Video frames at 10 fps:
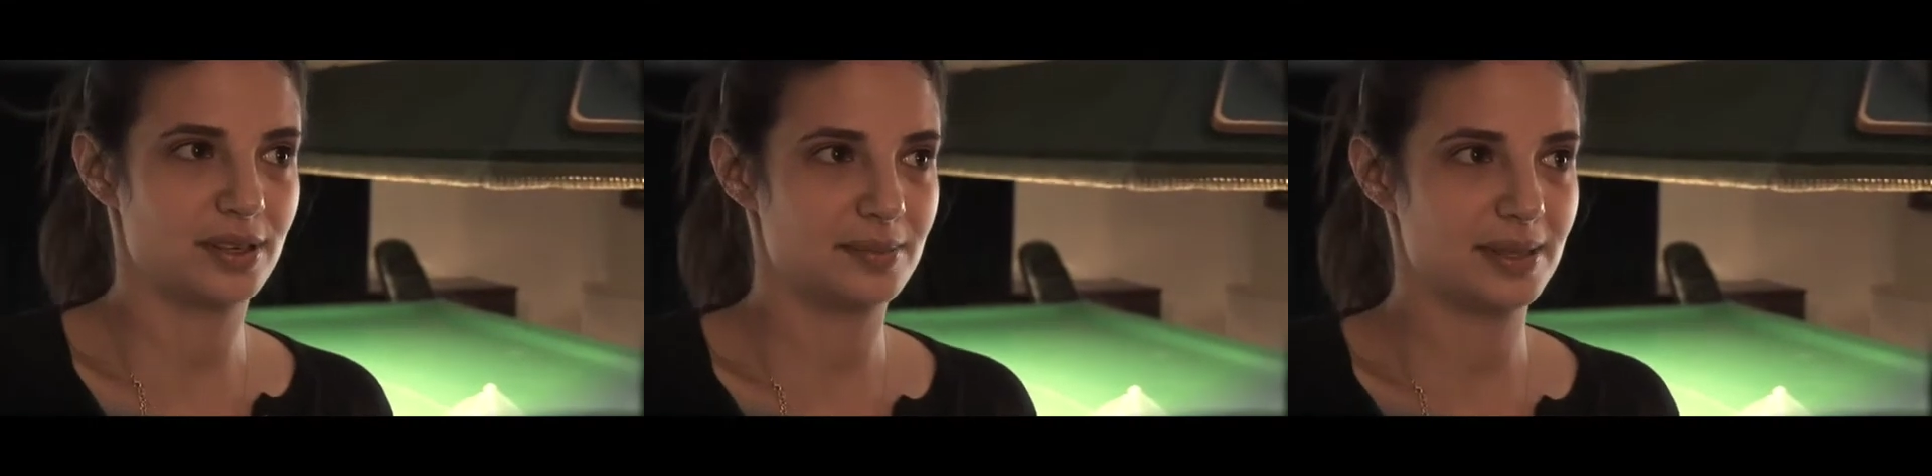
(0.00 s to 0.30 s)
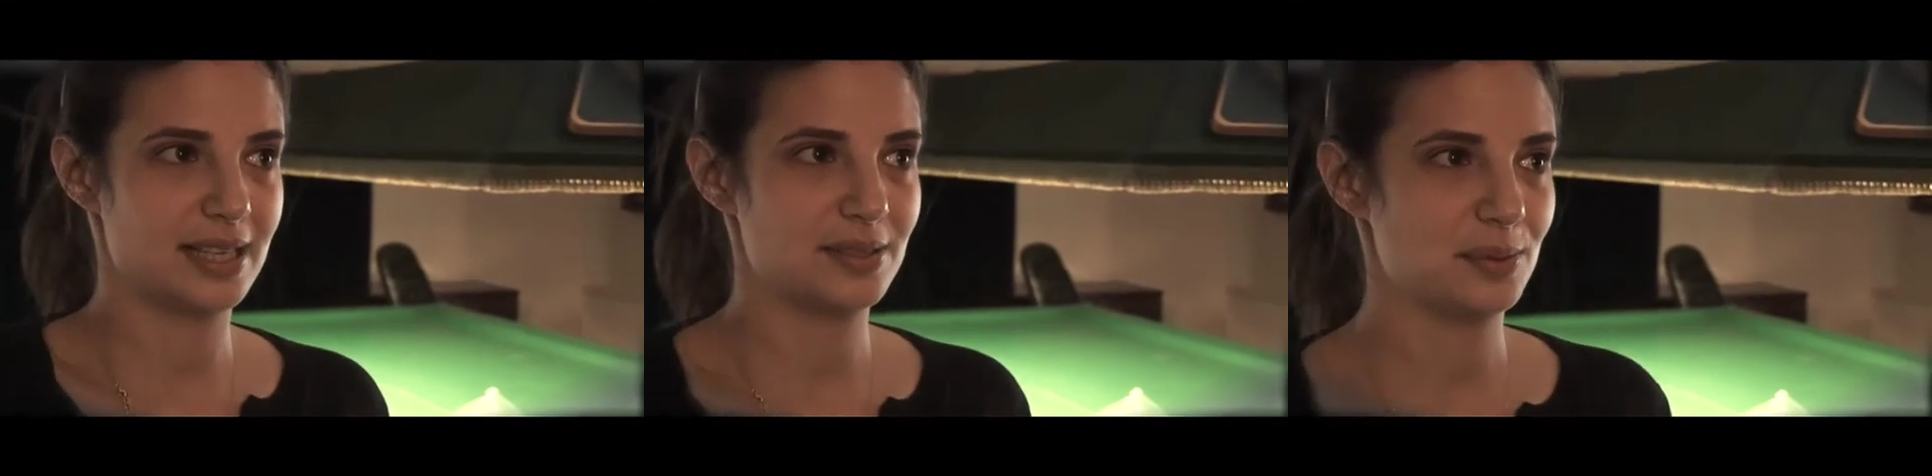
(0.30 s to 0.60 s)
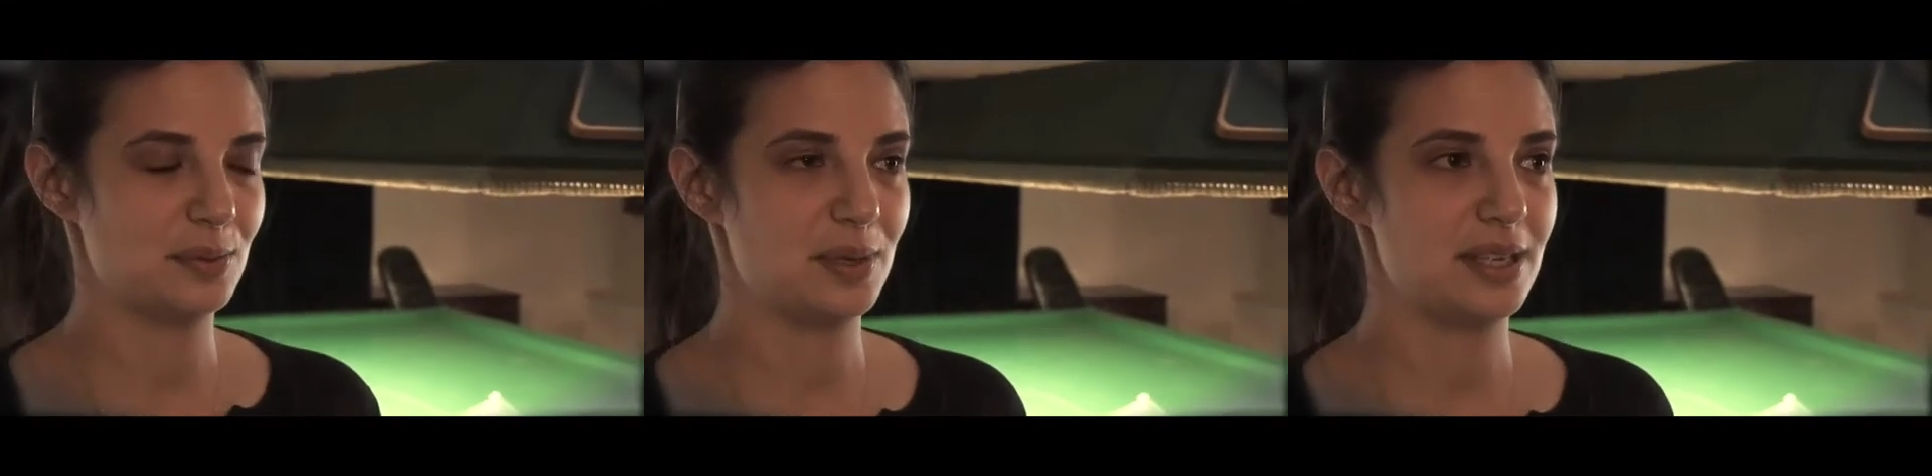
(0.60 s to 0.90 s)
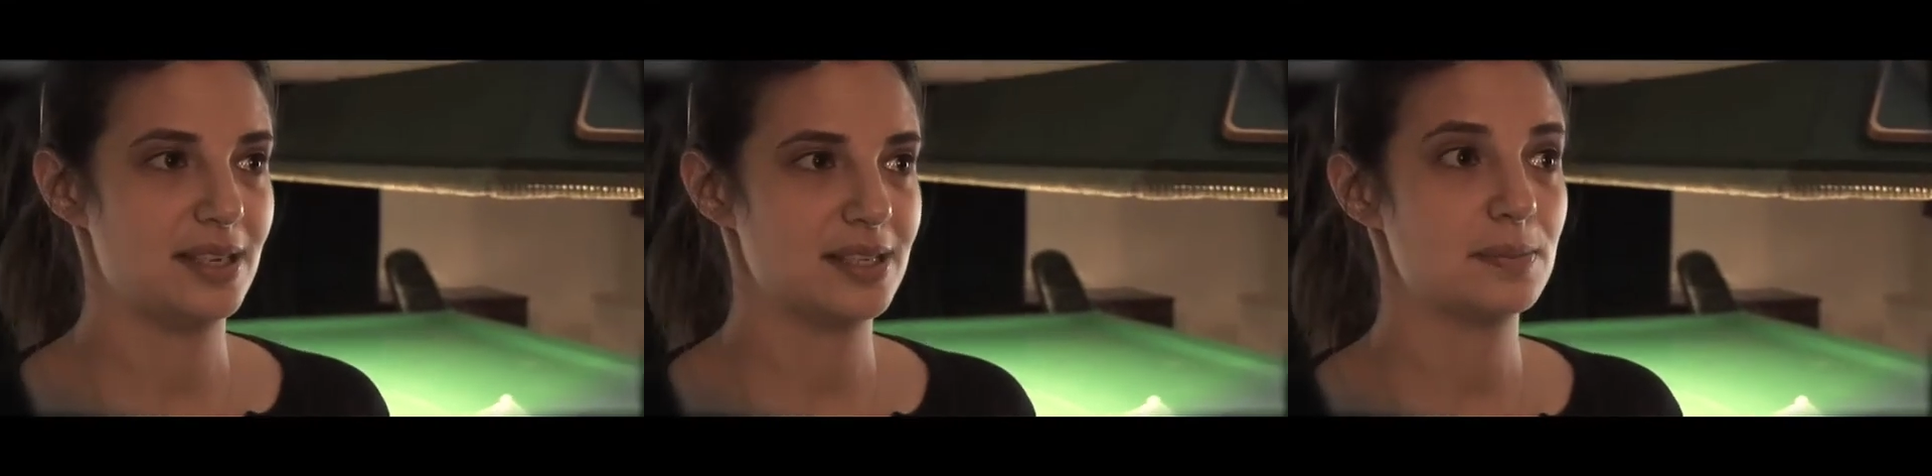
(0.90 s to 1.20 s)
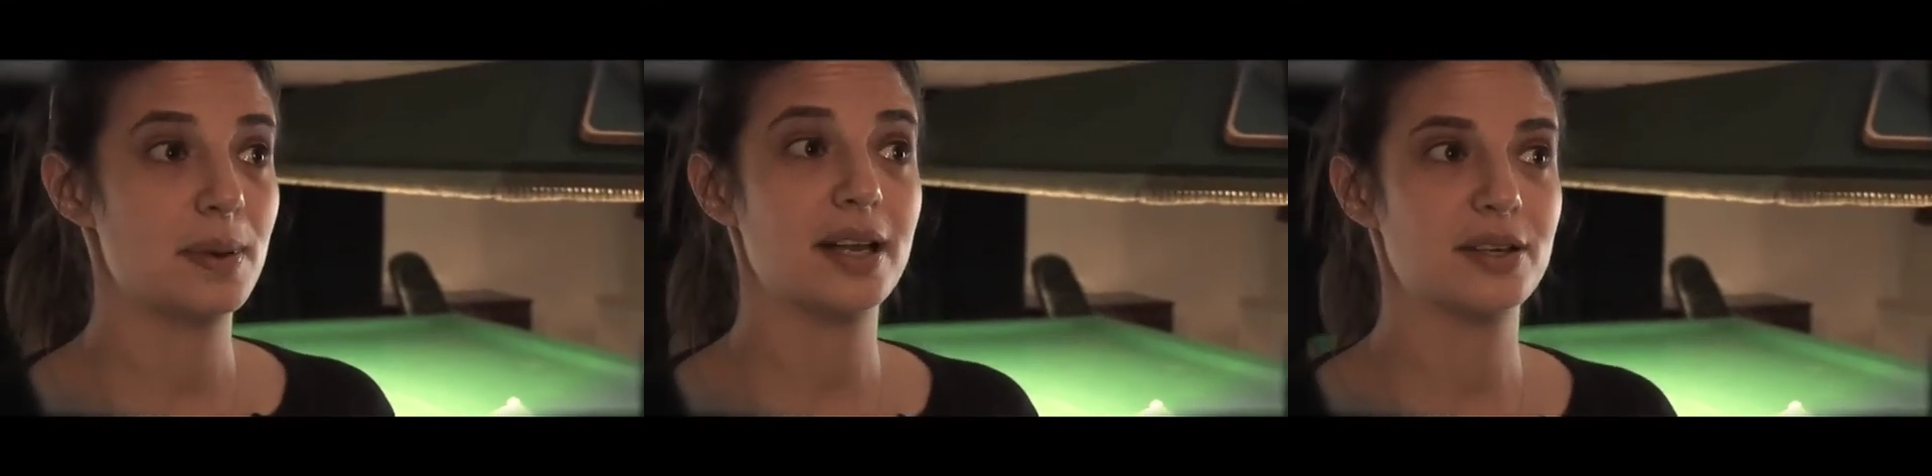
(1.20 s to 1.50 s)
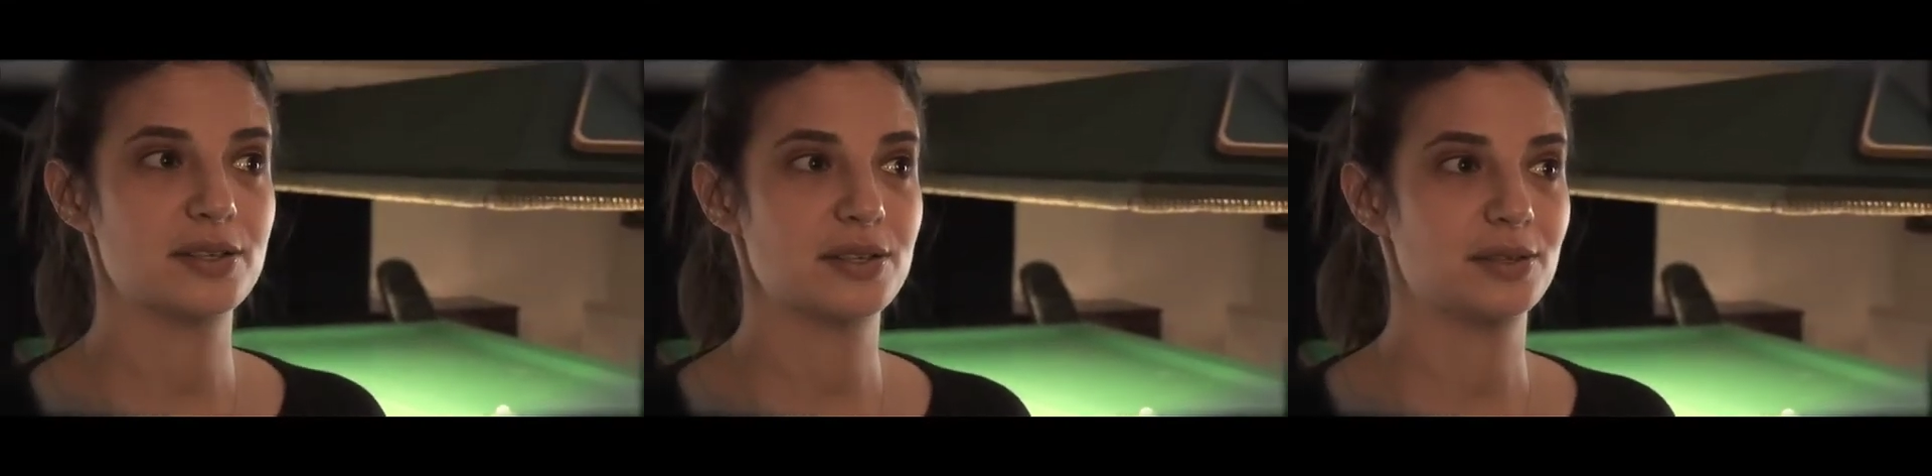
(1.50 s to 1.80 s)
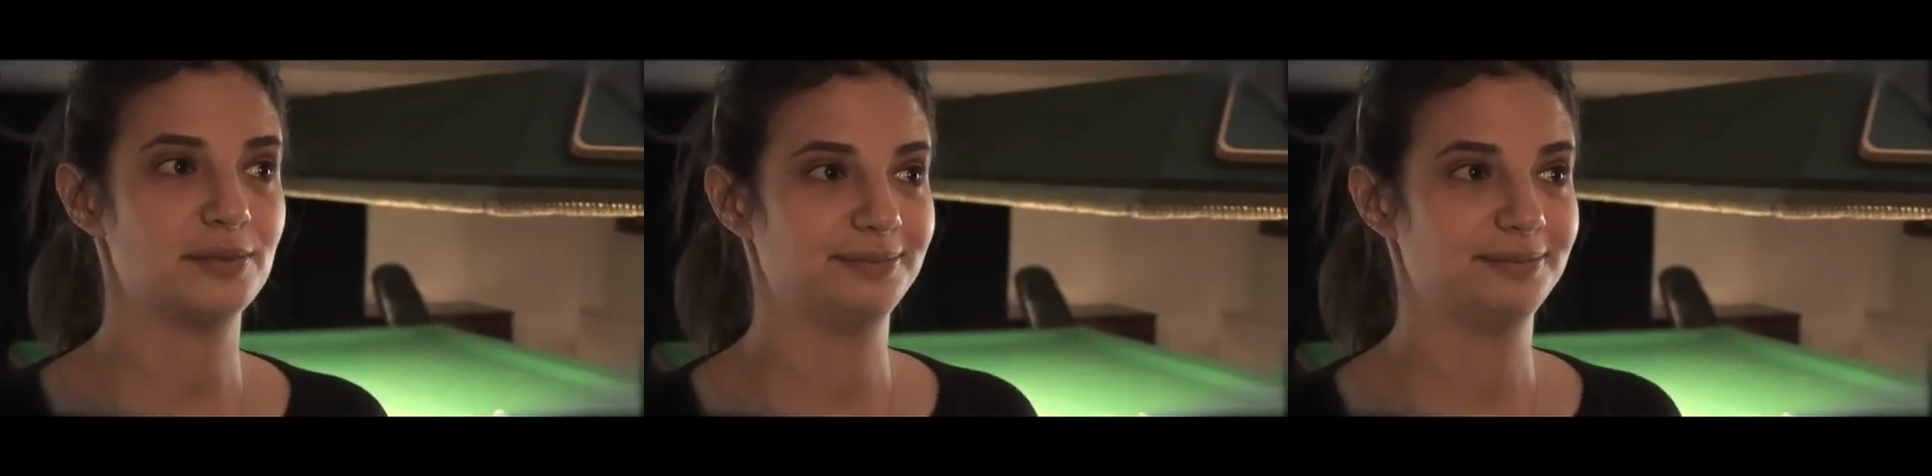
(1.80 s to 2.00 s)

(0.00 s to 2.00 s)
I mean, that's what we aspire to.